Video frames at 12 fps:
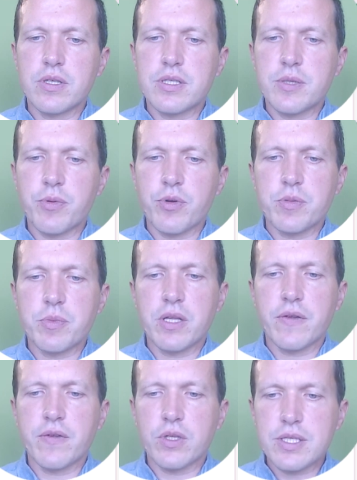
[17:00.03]

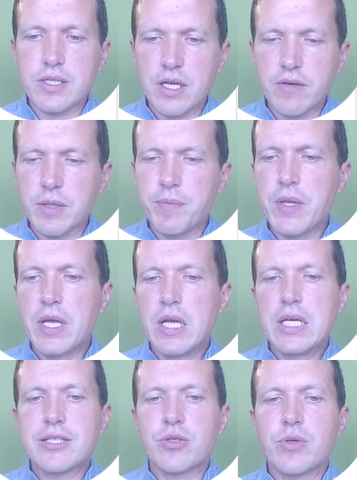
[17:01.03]
approximately 37.
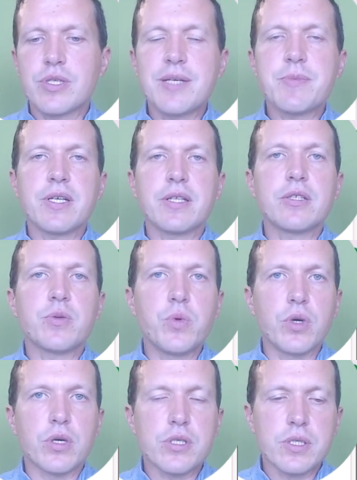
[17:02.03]
So it seems that it
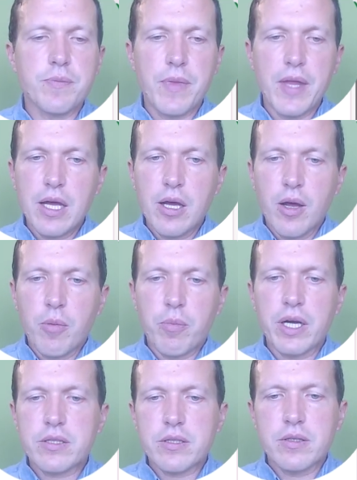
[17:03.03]
works.
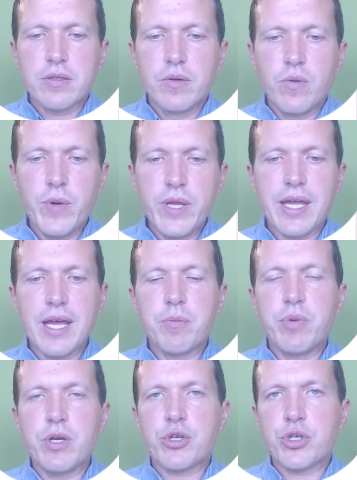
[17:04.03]
But we can
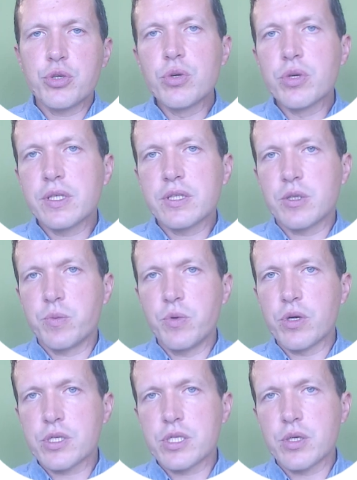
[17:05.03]
be assured that it
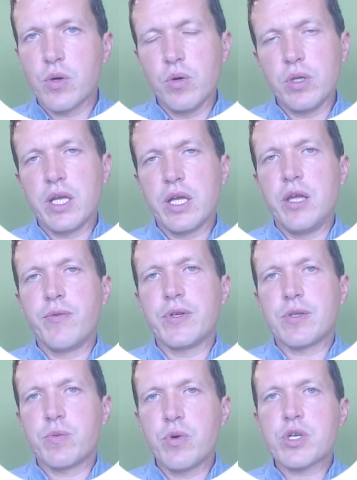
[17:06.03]
works only if
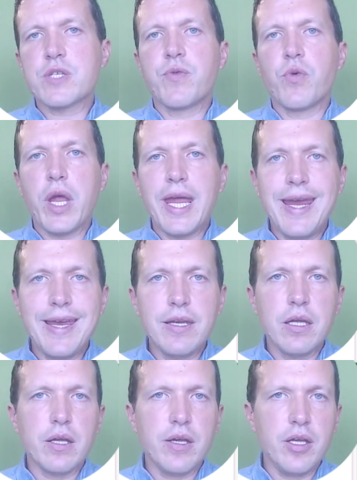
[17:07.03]
it works for
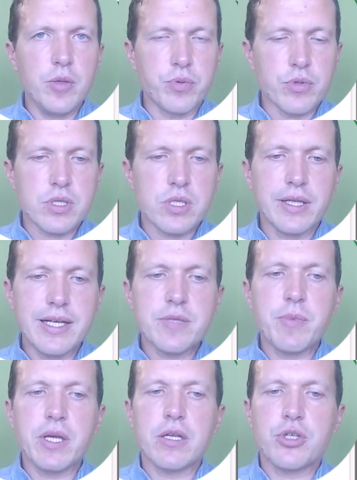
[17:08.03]
any inputs. Let's
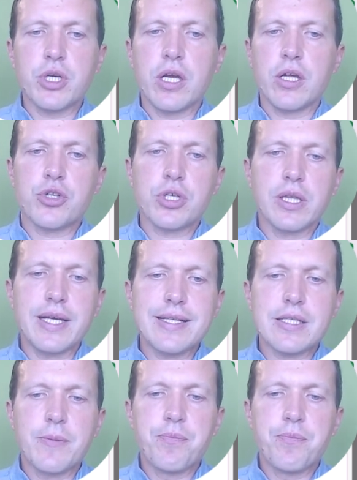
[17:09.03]
make a change. Let's